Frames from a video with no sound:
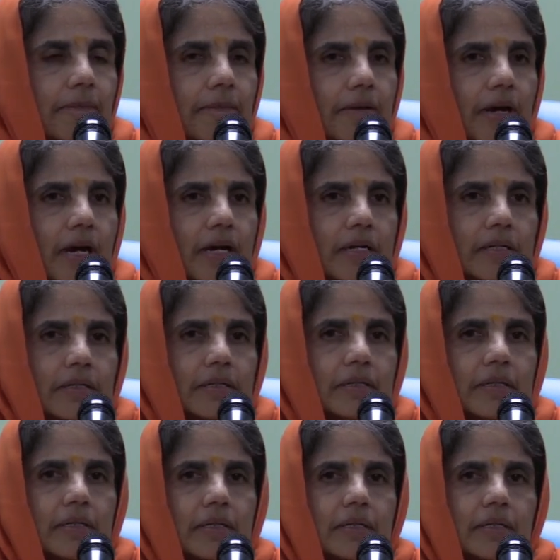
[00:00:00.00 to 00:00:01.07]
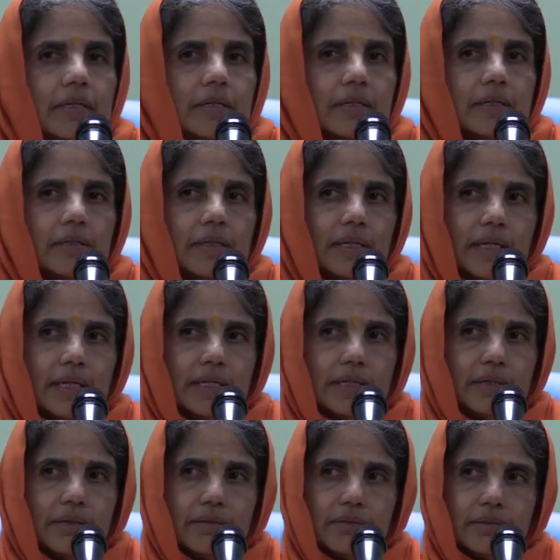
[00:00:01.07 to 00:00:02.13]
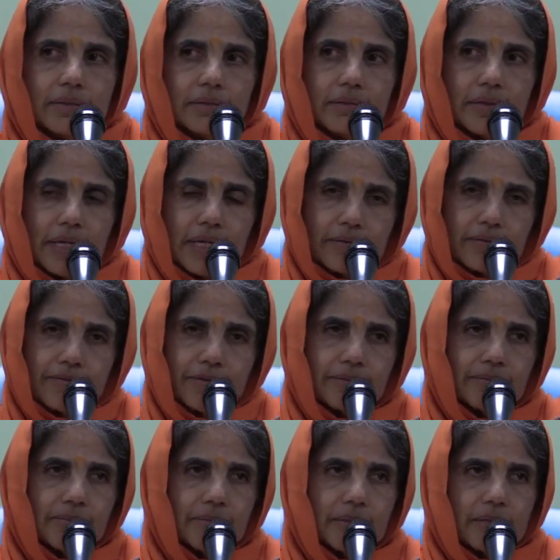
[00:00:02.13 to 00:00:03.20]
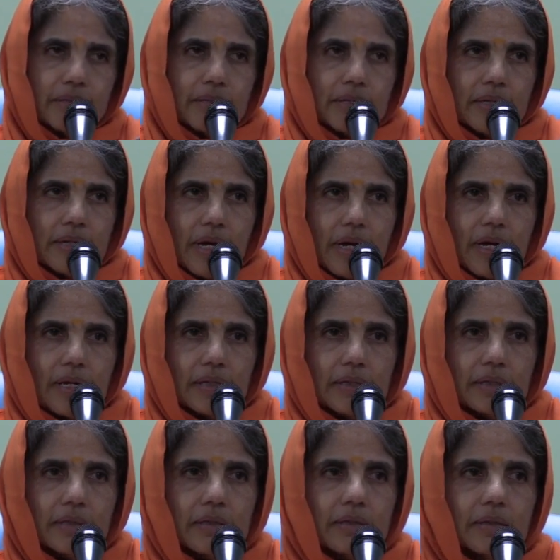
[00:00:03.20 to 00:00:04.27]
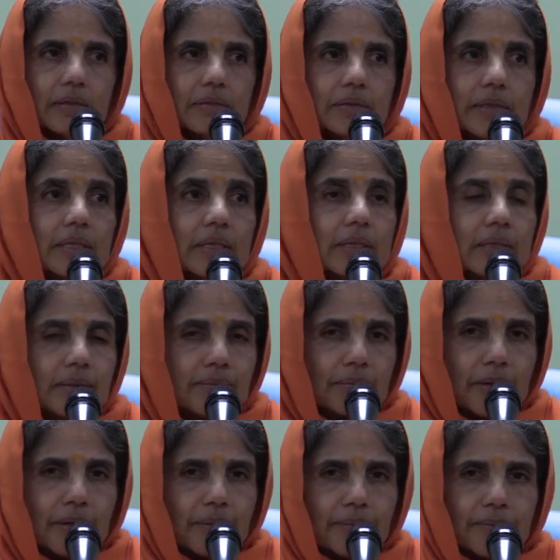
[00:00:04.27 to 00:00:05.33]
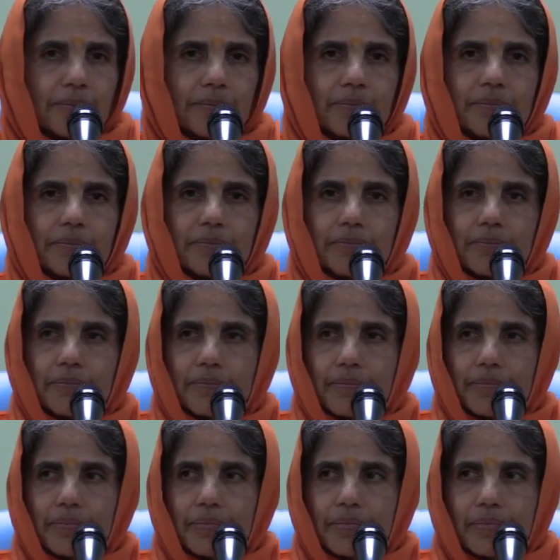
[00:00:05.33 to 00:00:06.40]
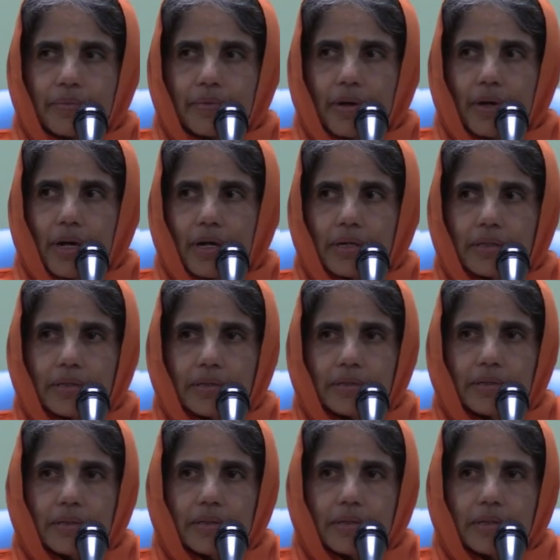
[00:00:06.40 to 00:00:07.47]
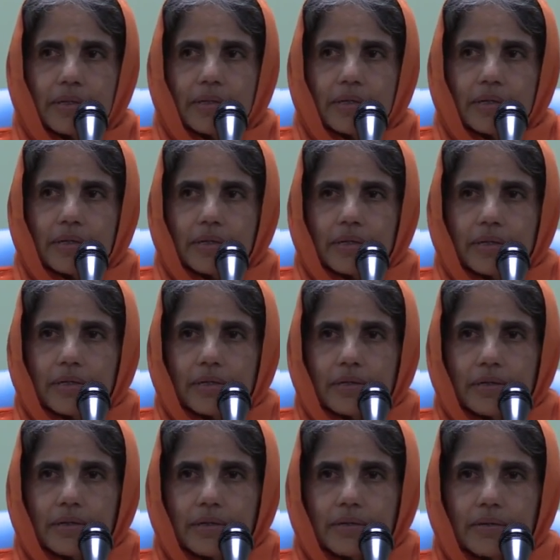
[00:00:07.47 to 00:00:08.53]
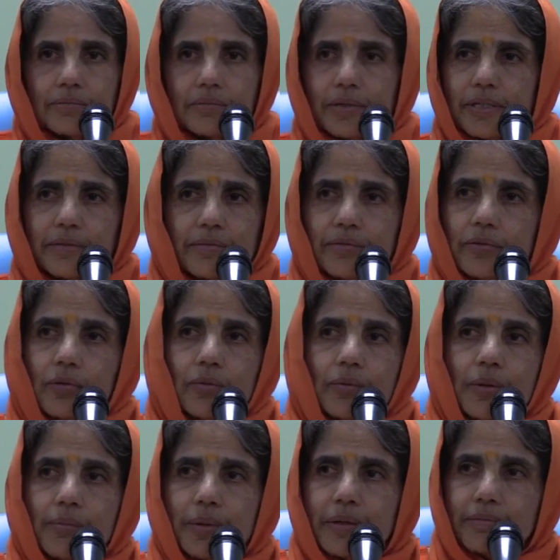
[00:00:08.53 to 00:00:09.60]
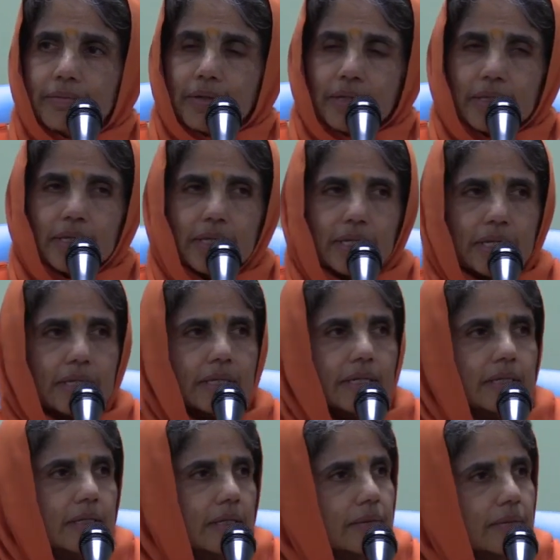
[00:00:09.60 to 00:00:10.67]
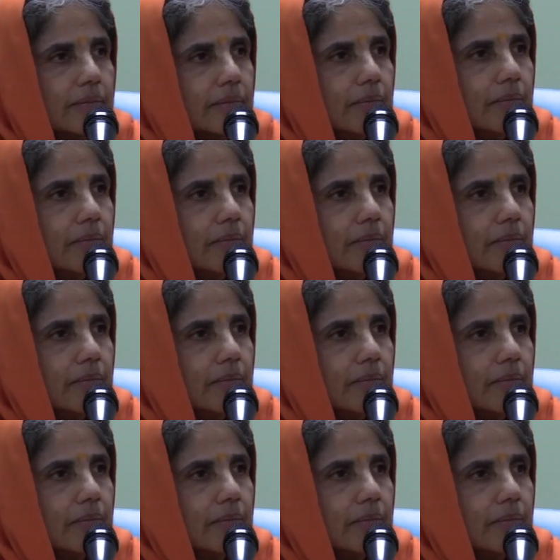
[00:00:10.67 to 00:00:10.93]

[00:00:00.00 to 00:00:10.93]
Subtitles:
And the lady who took care of him, Chandramma. And very few women were there at that time.